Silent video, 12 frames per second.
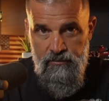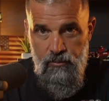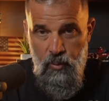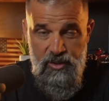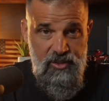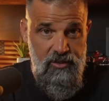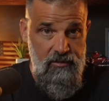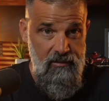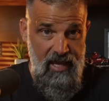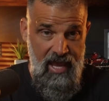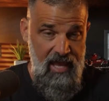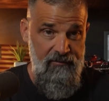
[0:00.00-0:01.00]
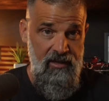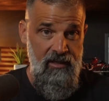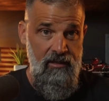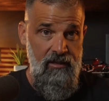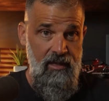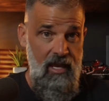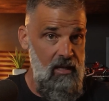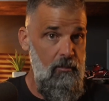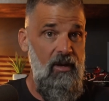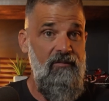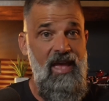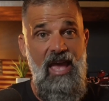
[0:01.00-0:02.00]
which having an
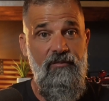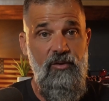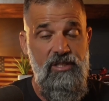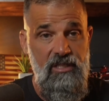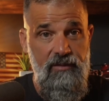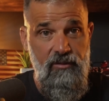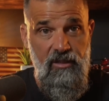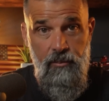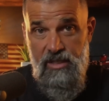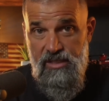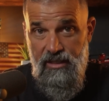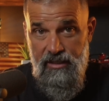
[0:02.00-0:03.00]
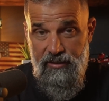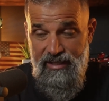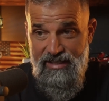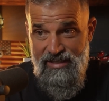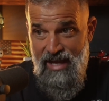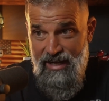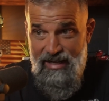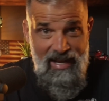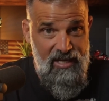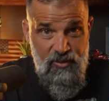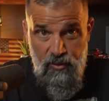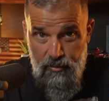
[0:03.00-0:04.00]
above average level of muscularity is not a
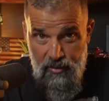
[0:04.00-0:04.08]
natural